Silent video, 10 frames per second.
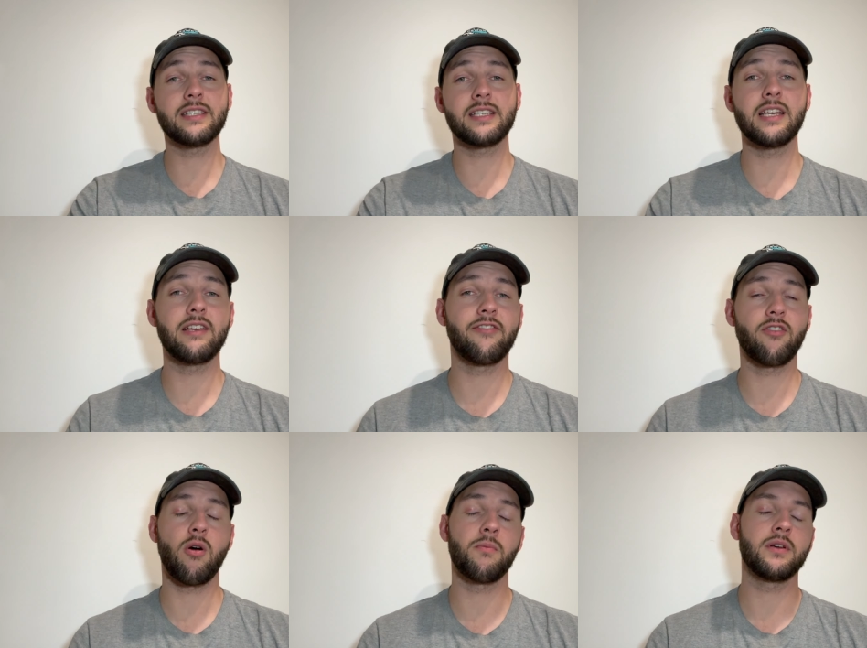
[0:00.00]
see
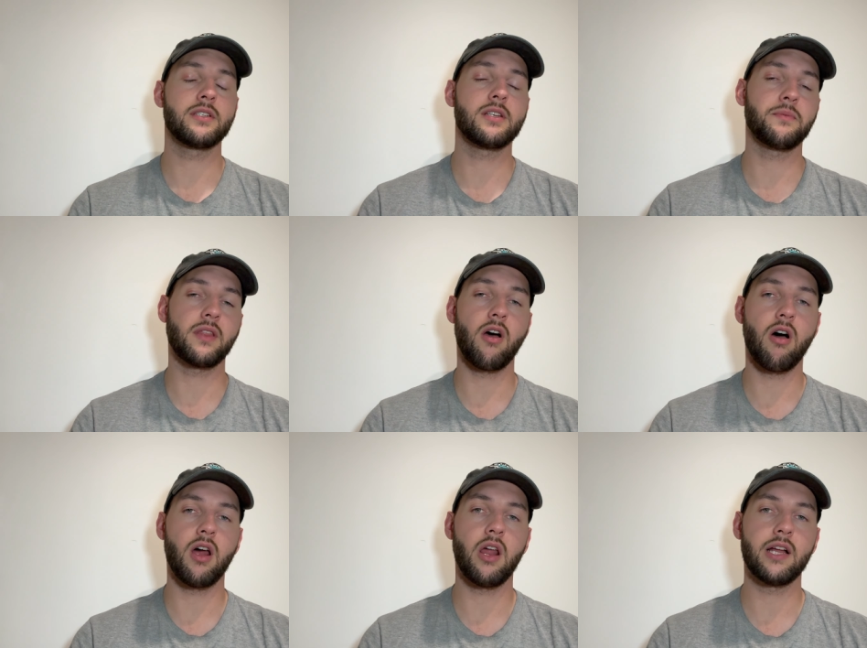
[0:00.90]
from some of the
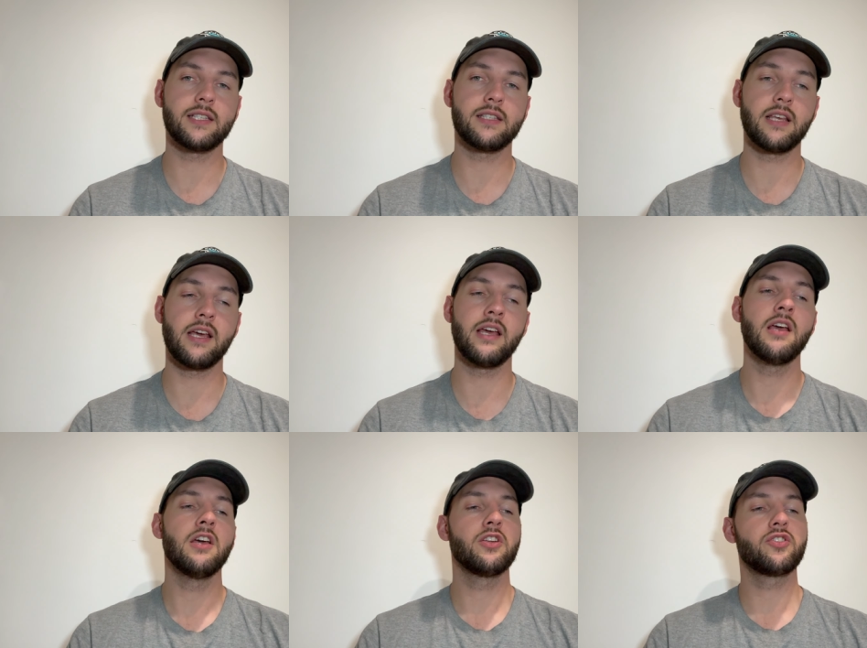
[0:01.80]
highlights there,
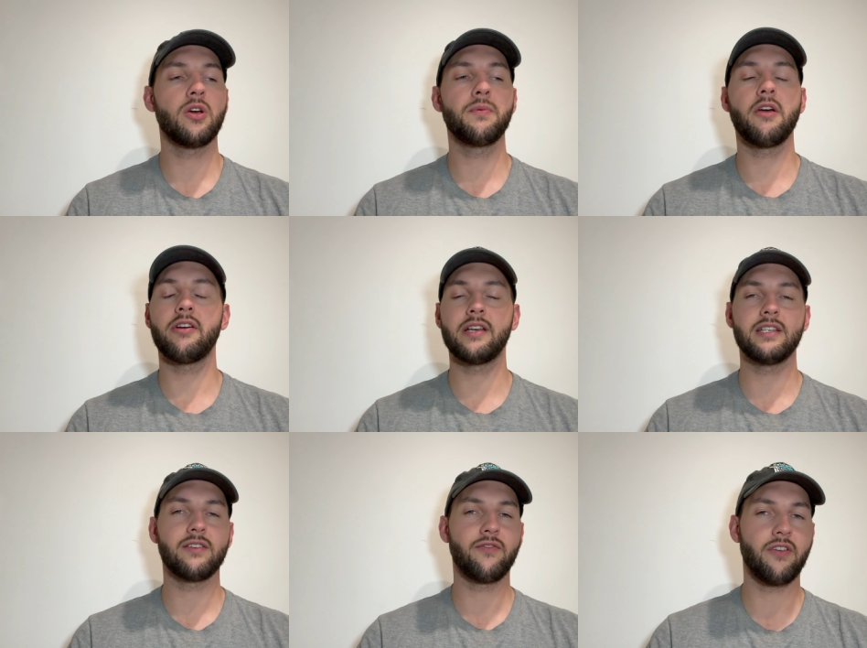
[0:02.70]
Joe Berry
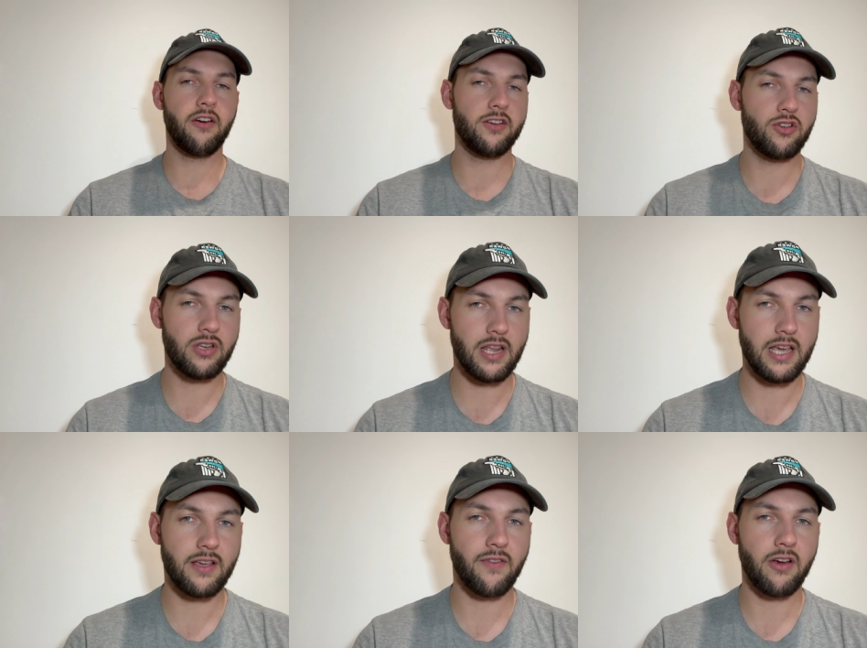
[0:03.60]
is a very
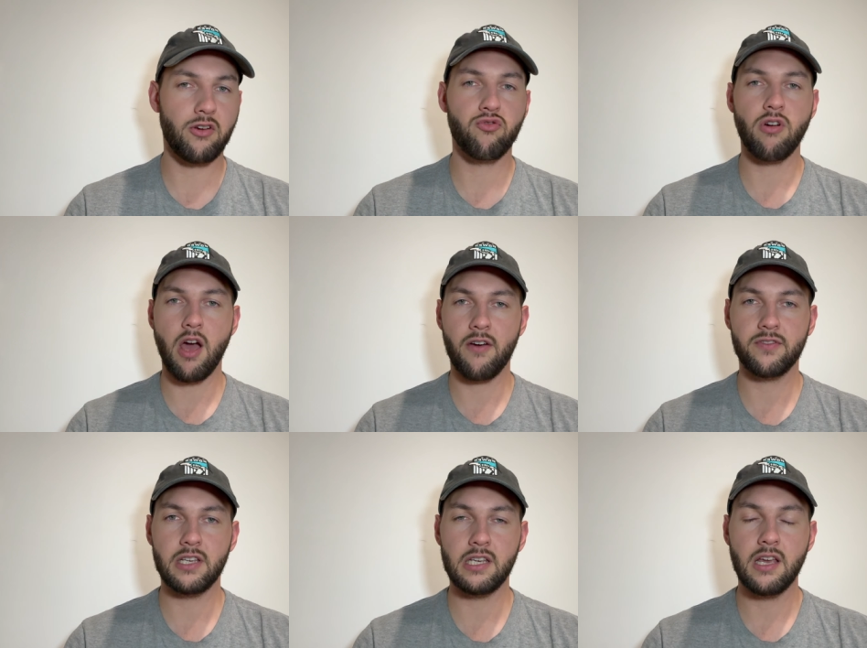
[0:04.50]
unique, very
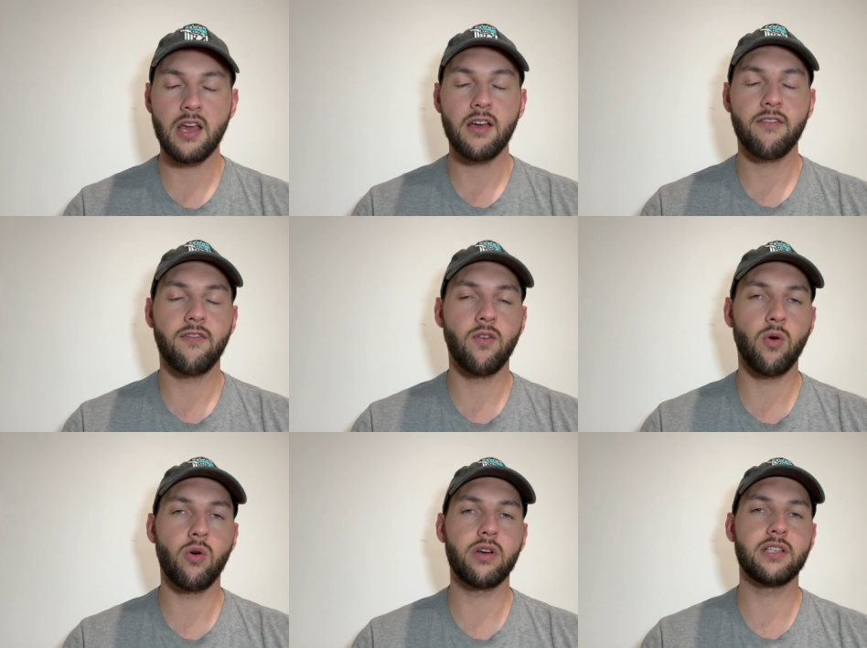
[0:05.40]
crafty
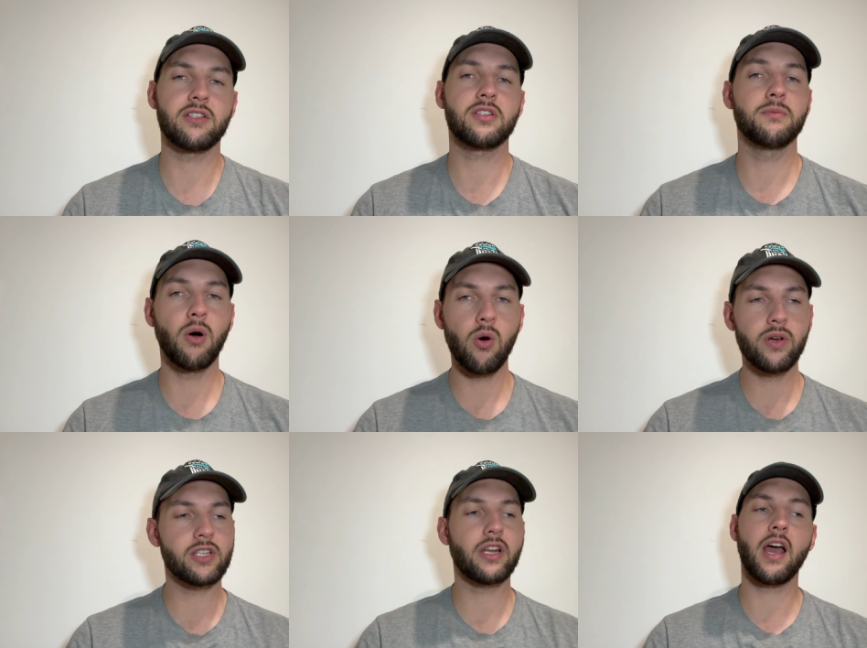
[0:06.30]
forward. He's he's
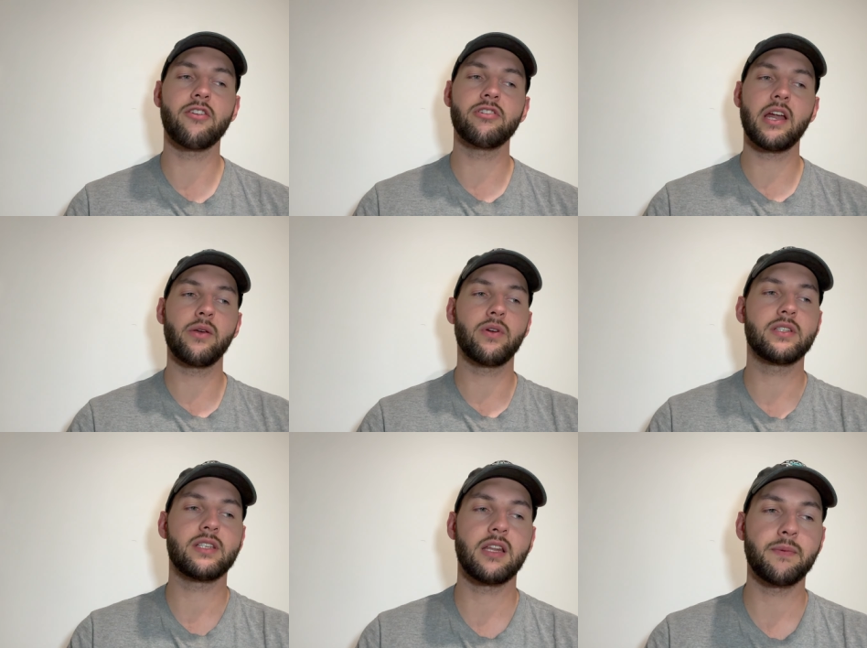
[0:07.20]
only 181
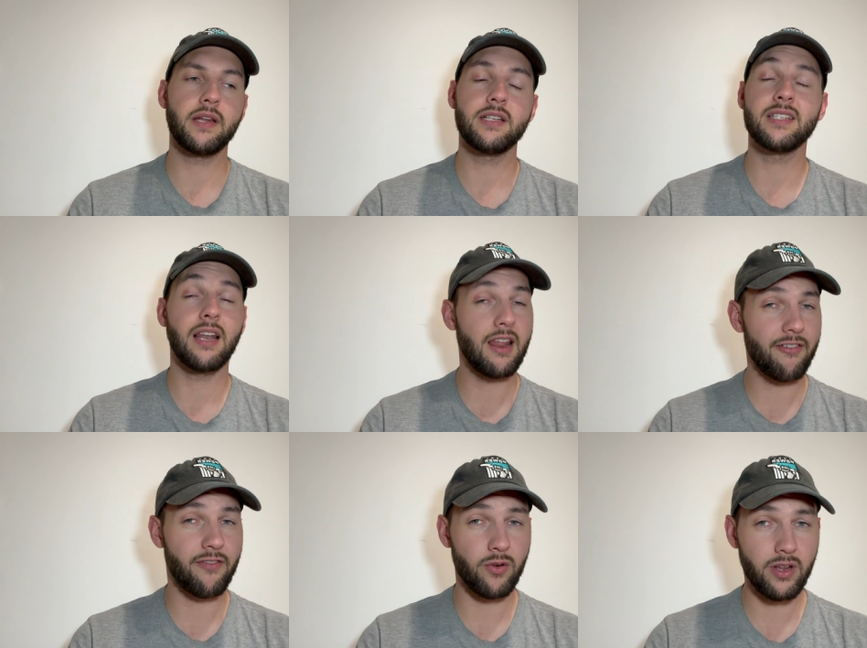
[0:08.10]
centimetres. He's a
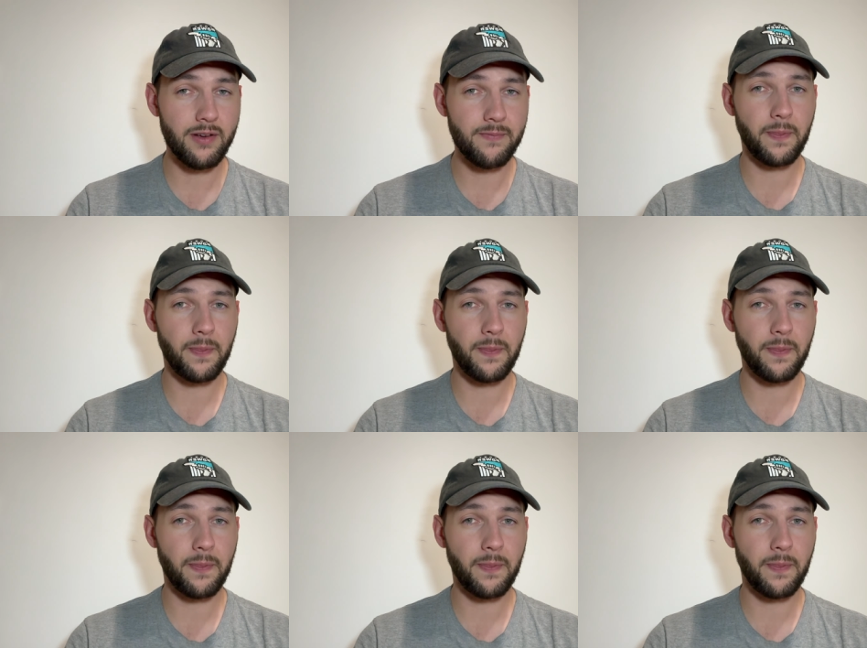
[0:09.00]
left footer,